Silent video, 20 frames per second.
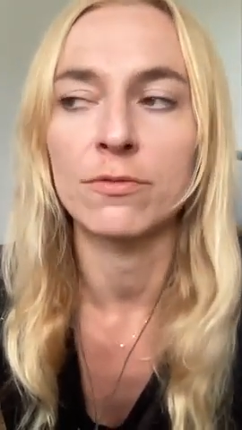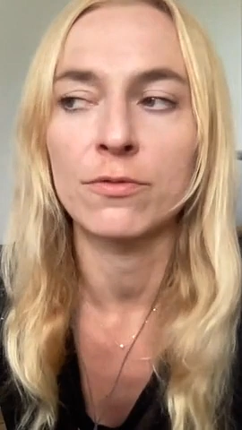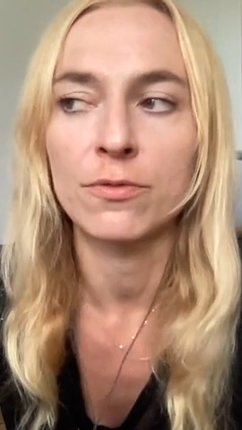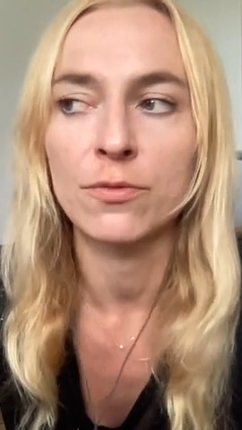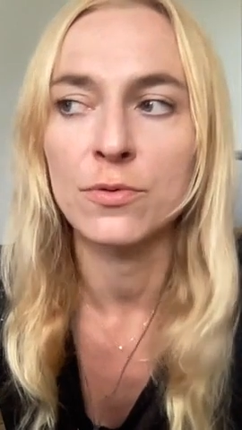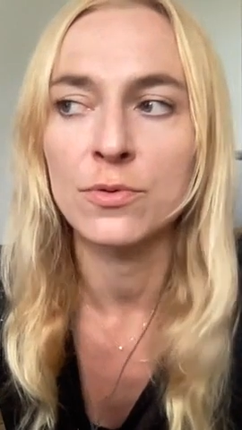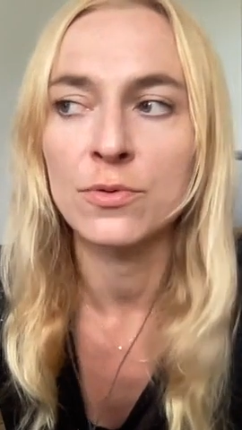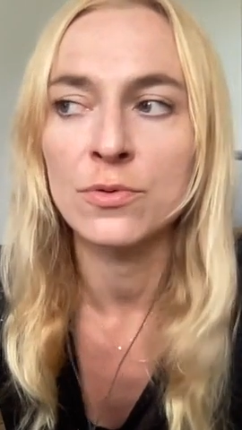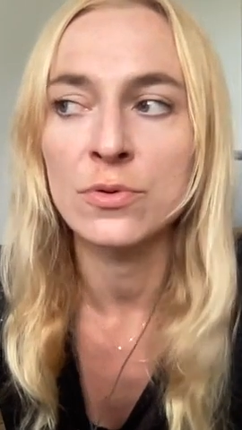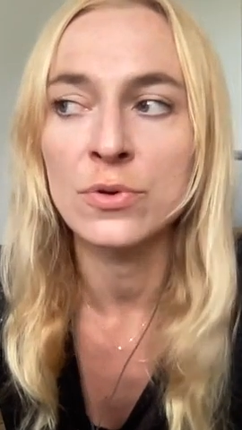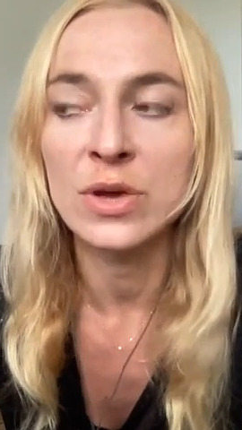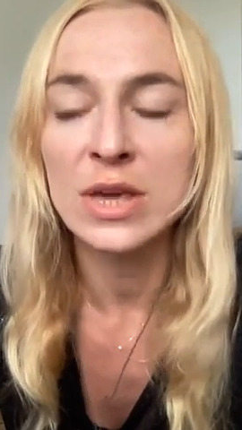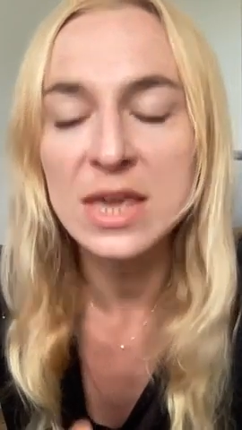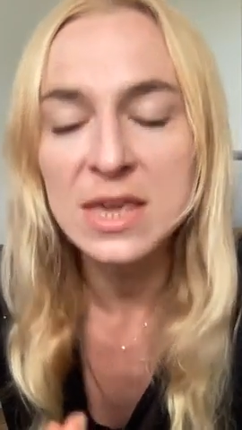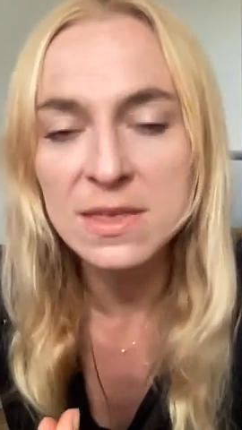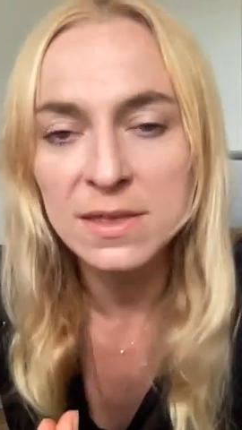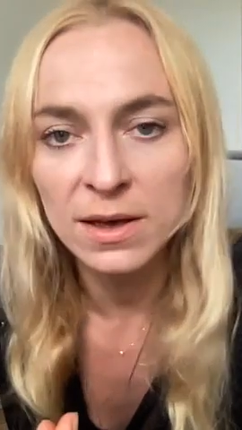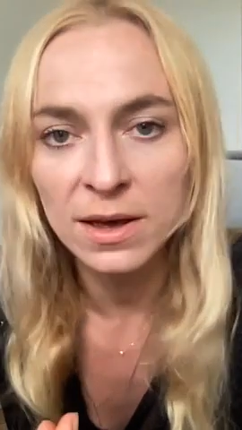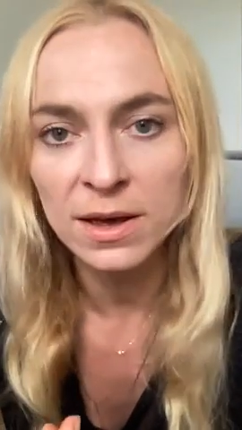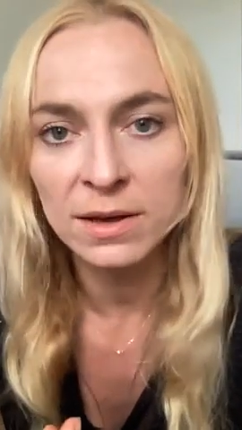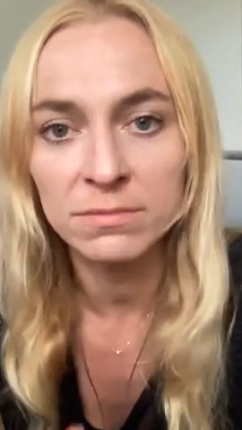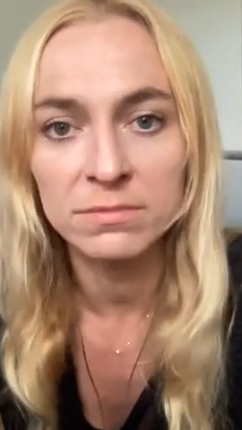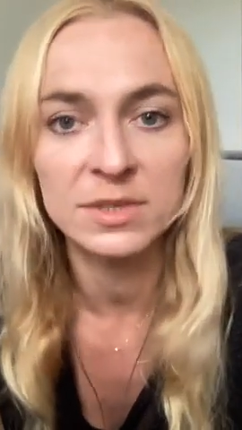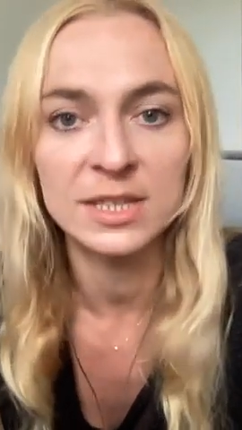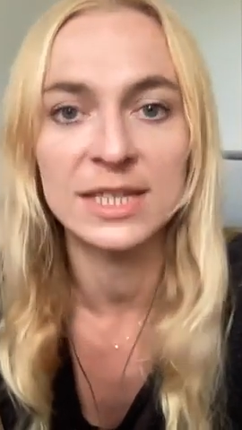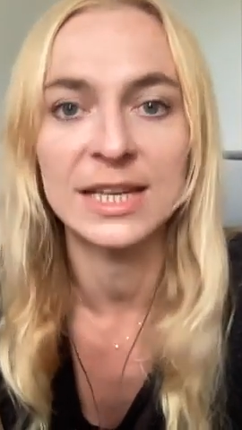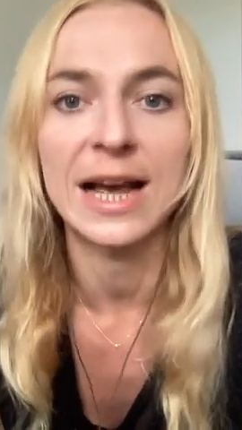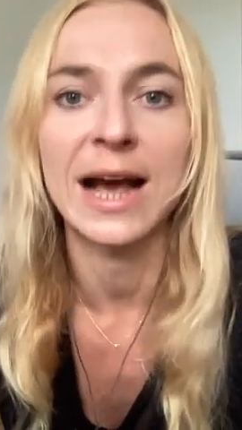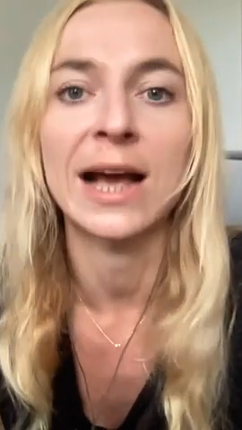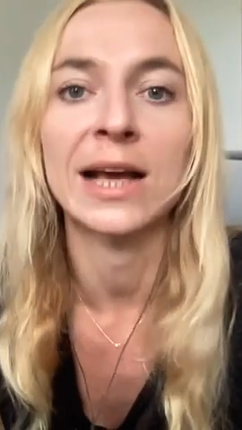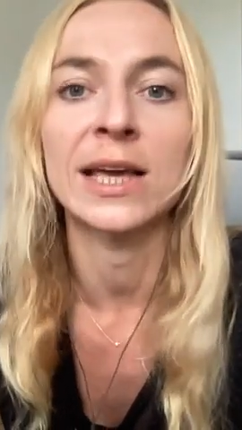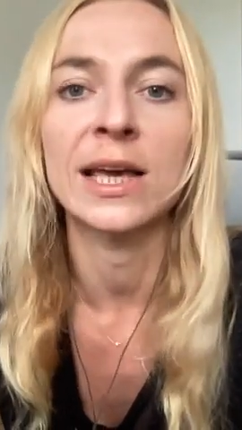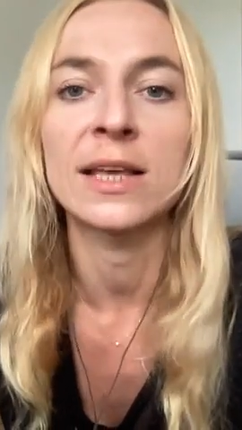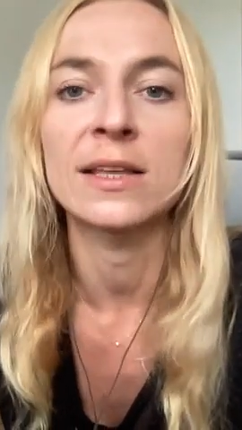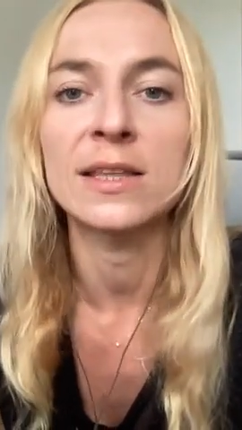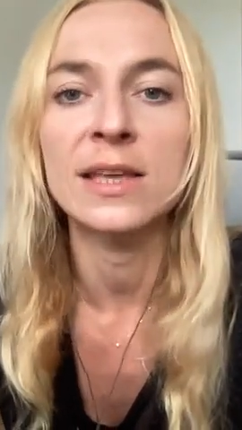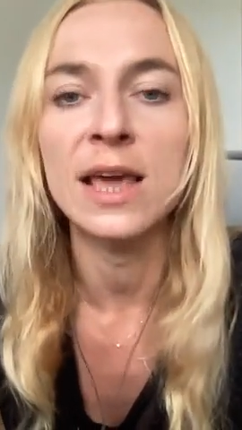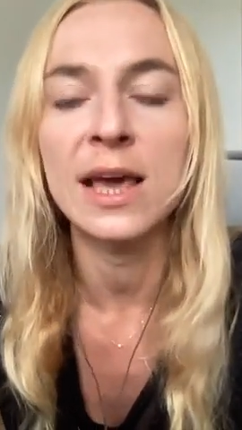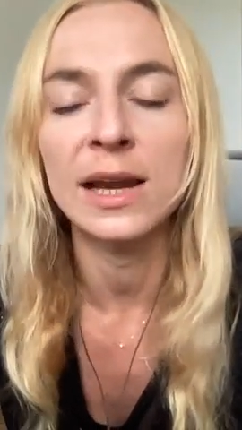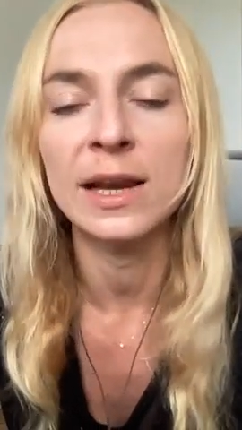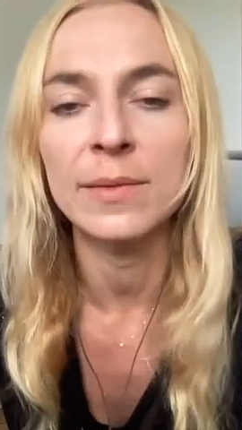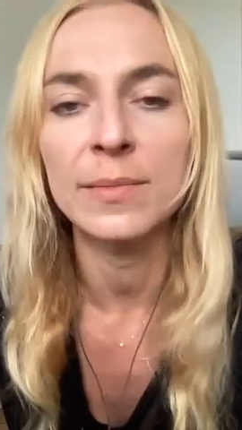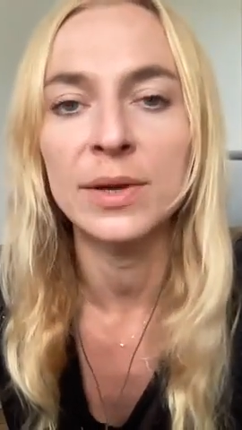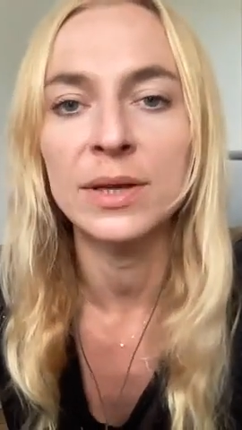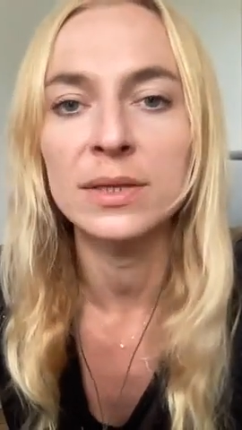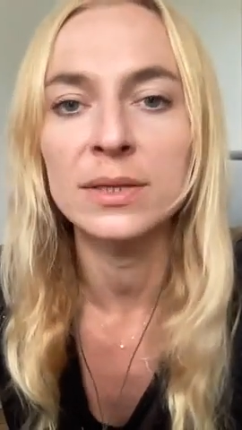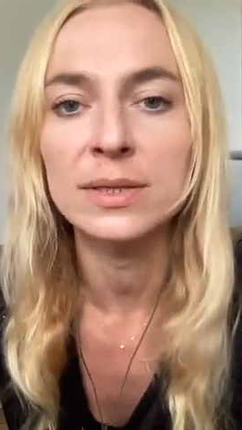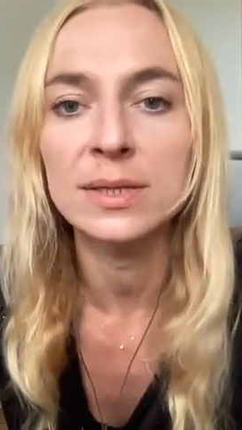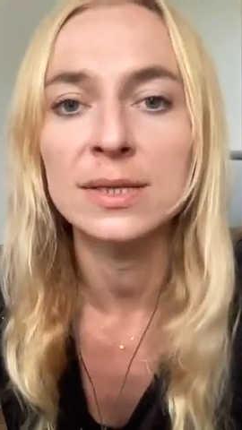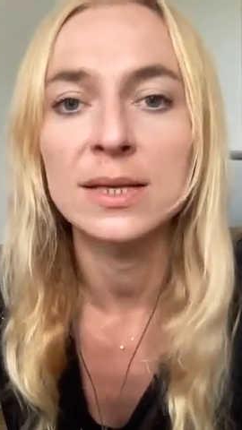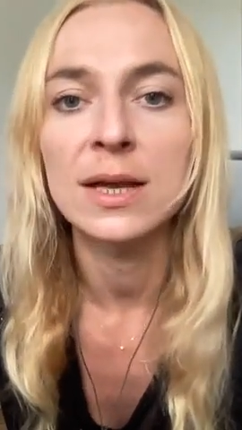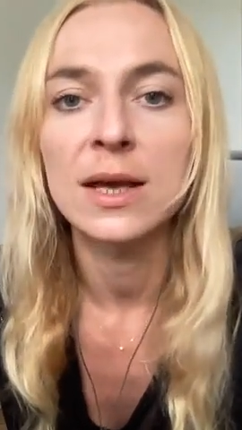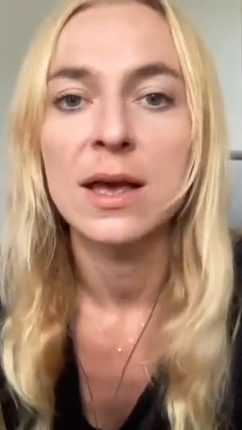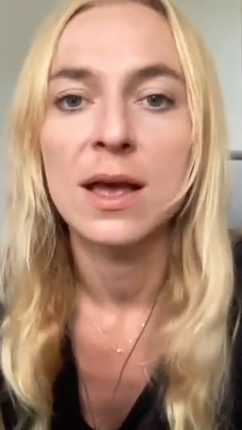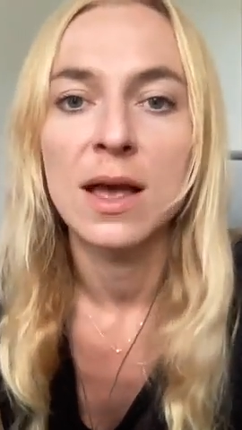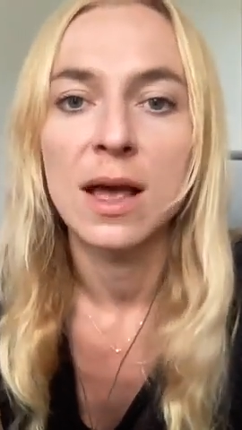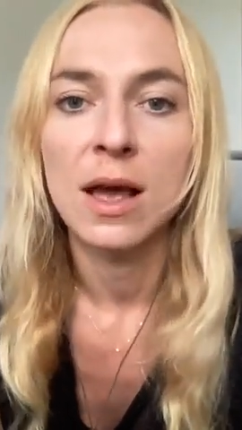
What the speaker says: through either tagging the elements,